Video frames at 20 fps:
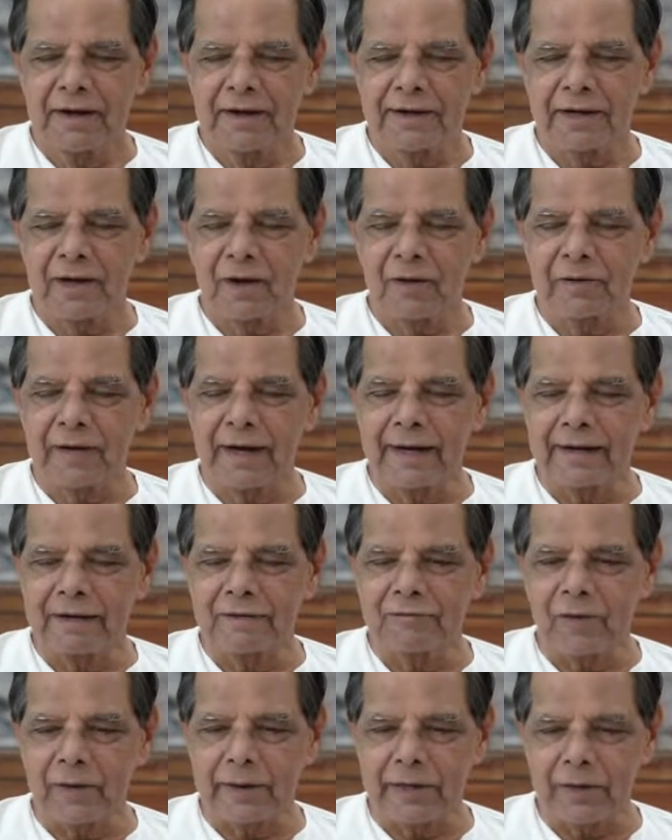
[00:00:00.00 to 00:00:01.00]
around
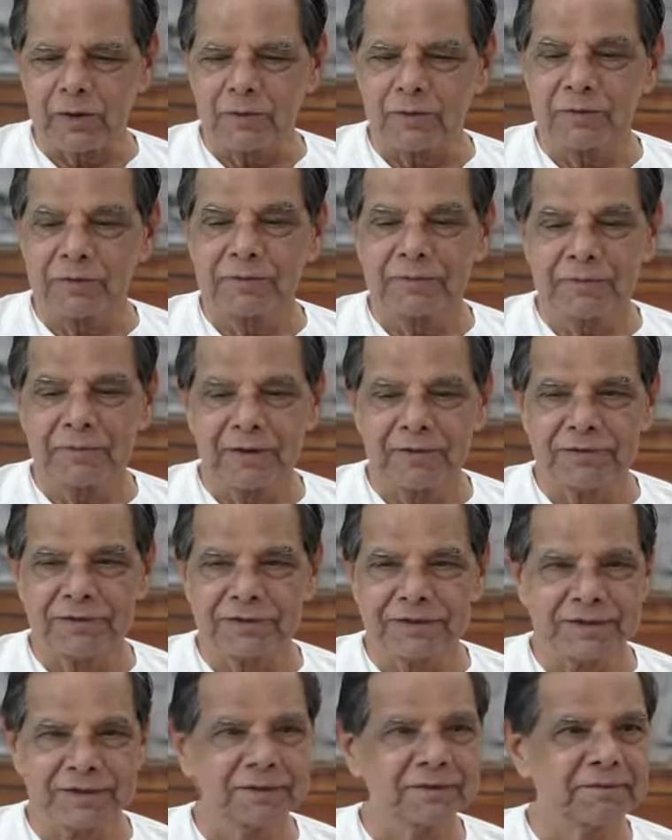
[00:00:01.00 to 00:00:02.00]
1942, you
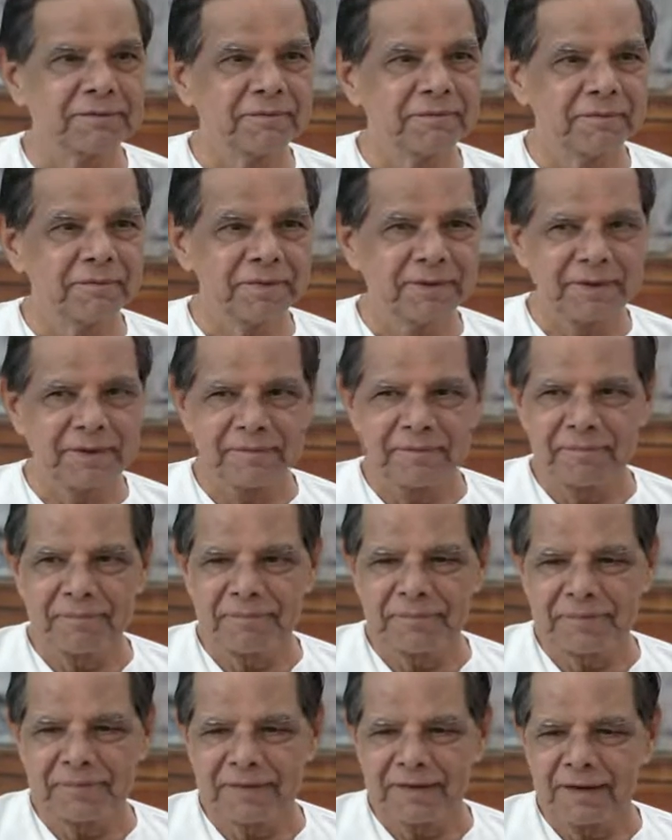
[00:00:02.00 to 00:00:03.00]
see.
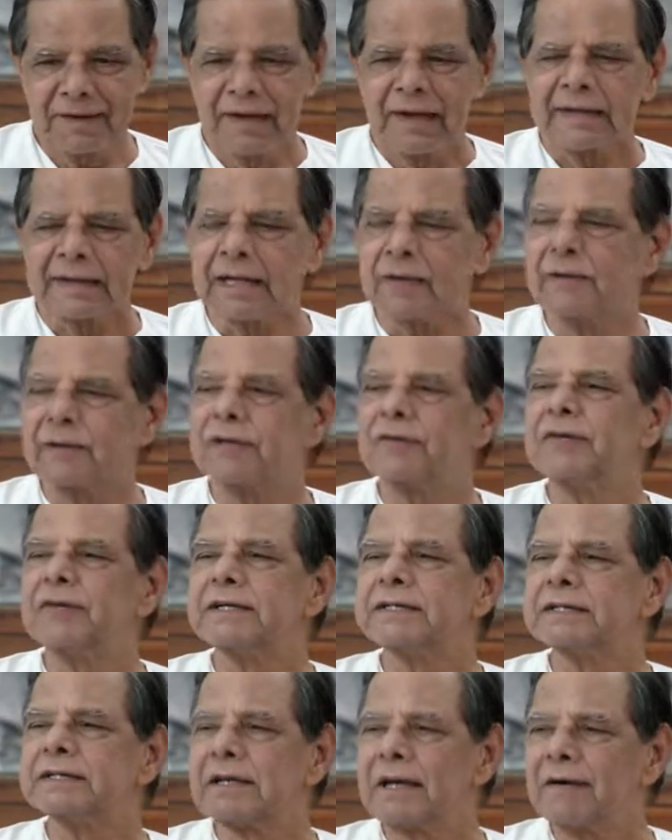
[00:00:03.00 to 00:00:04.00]
That was the
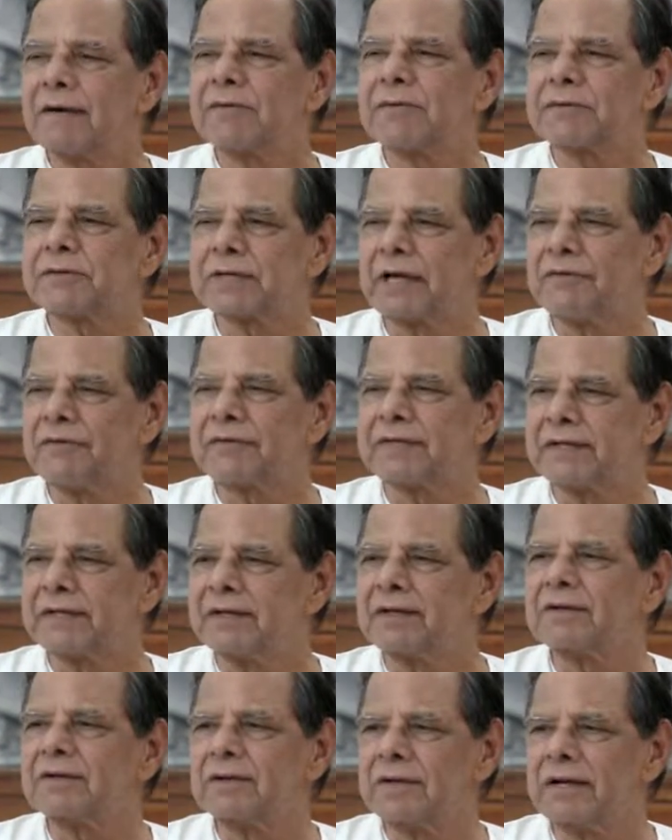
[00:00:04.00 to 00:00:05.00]
first draft of
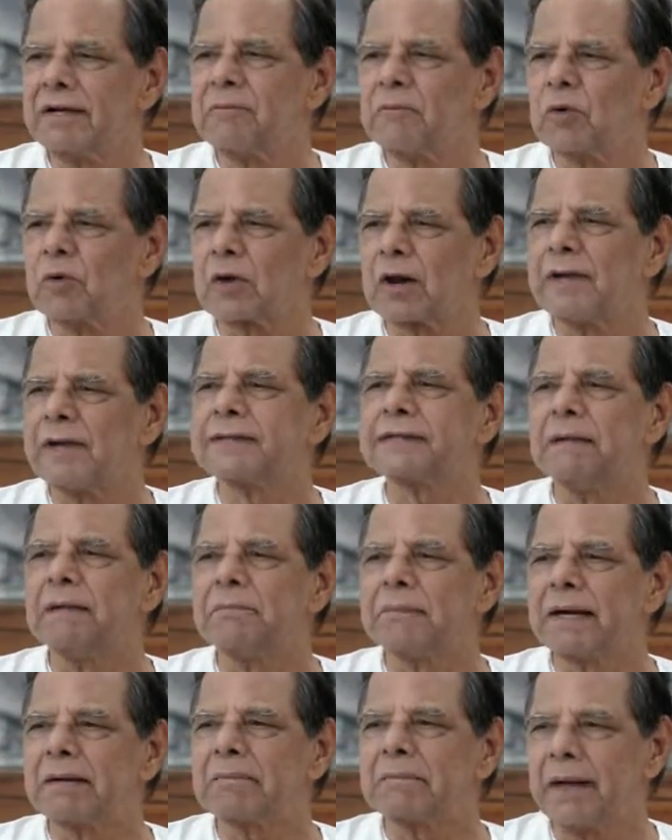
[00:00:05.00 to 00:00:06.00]
Savitri in a more or less
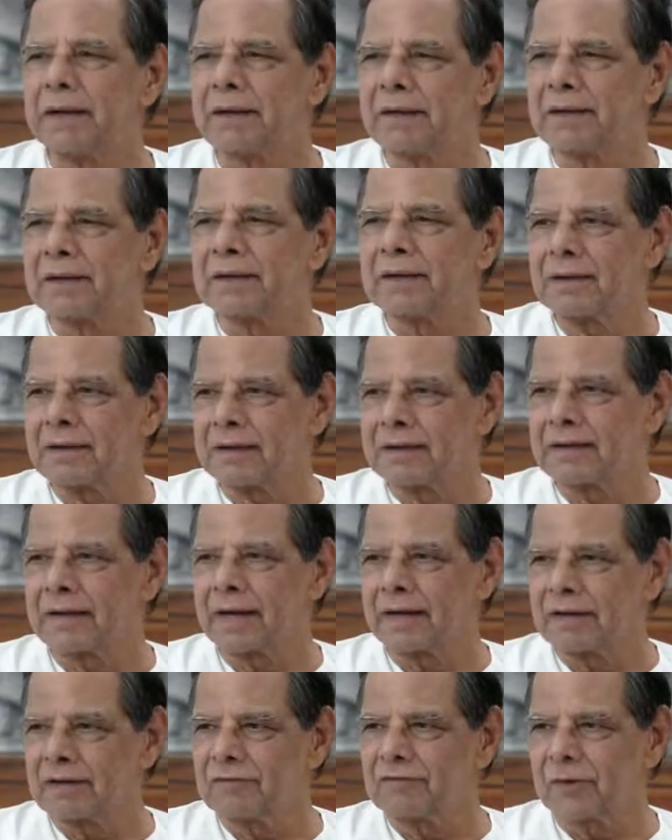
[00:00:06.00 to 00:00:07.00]
complete manner in
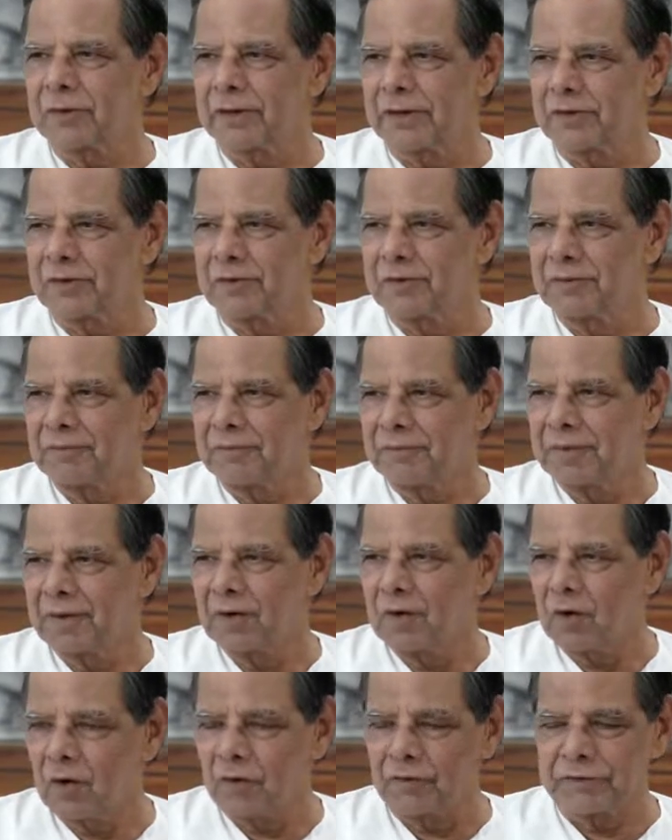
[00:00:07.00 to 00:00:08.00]
1942
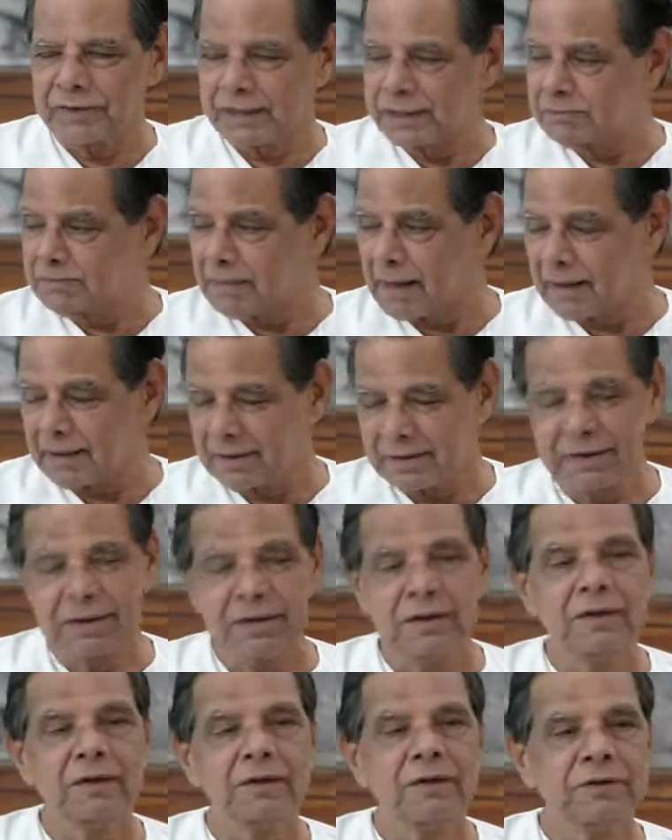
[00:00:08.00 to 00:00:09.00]
of this part,
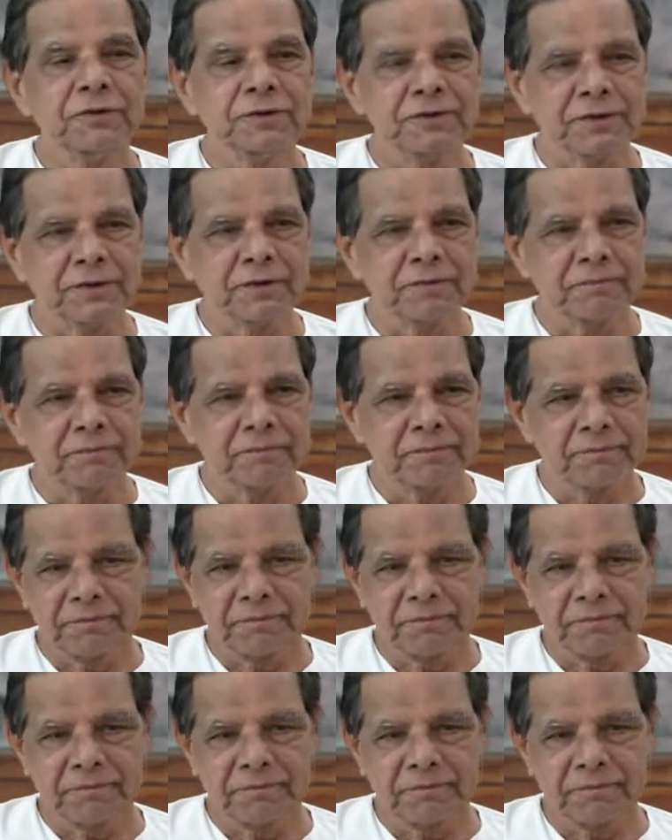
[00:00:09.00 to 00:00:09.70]
see,